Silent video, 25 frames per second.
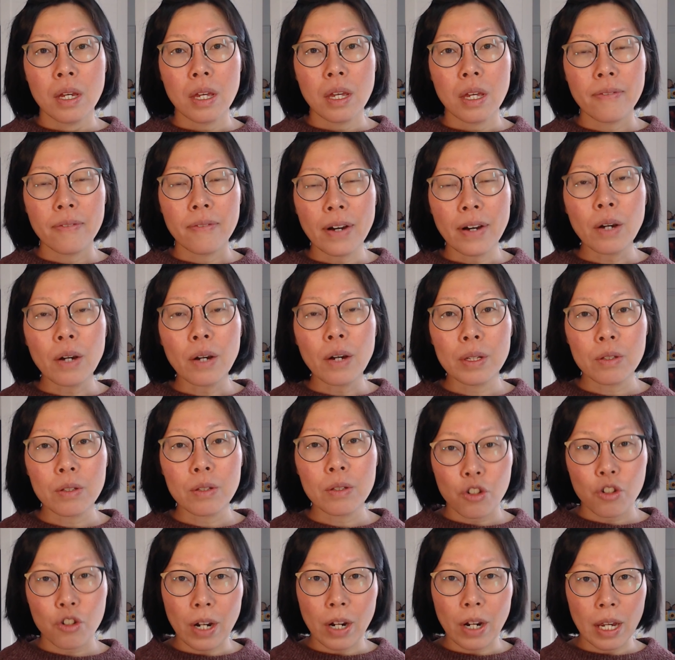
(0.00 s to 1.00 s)
if I want to
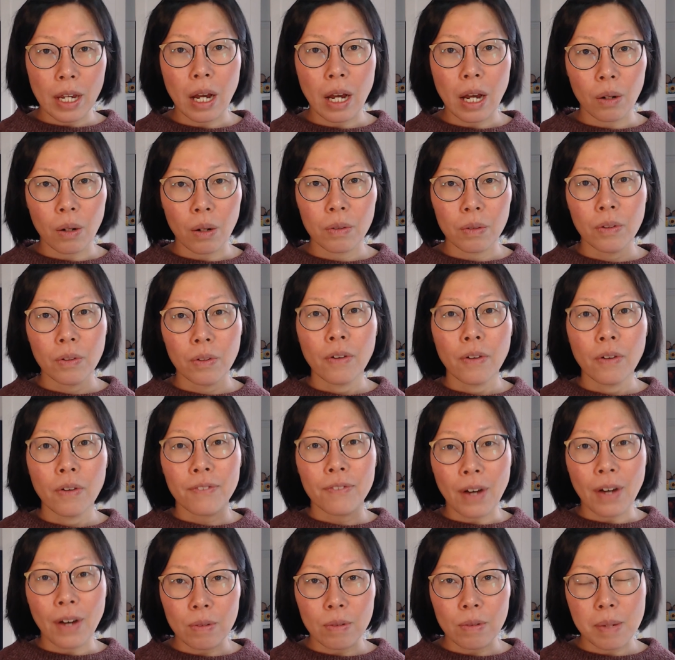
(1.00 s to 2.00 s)
try out
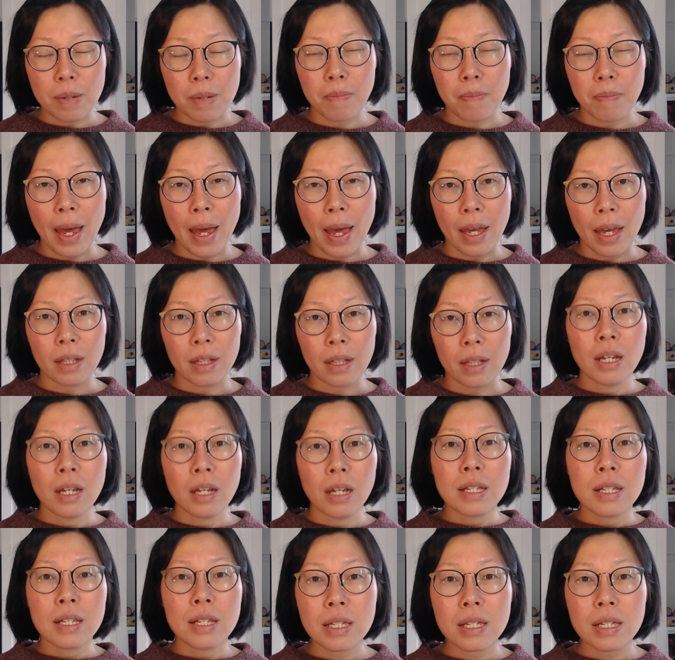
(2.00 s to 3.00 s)
fountain pen,
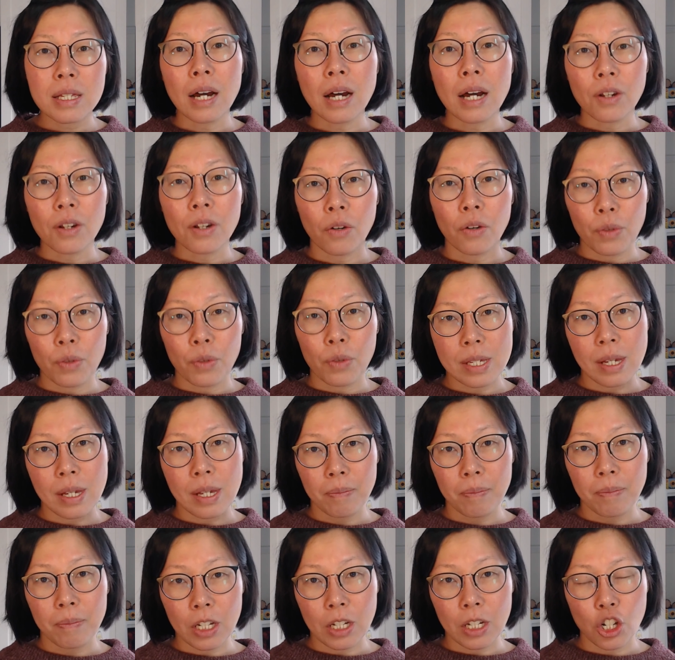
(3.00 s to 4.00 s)
start off with
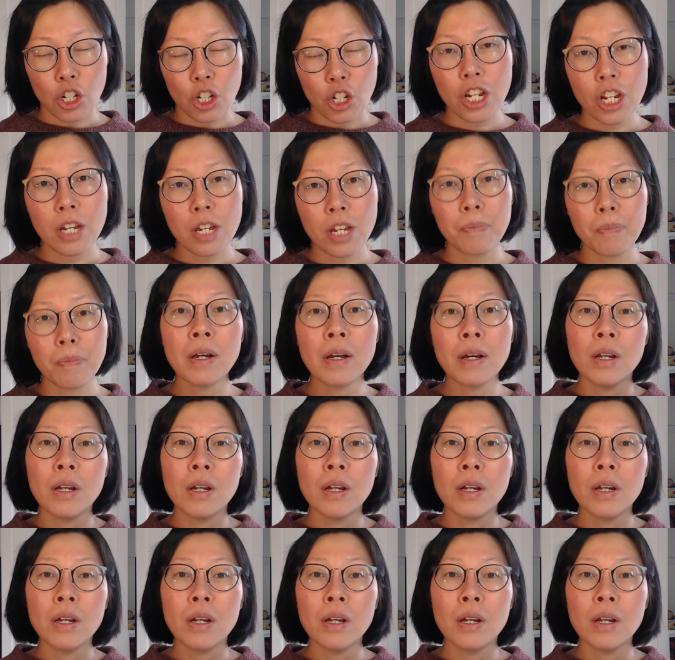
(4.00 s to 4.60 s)
something cheap,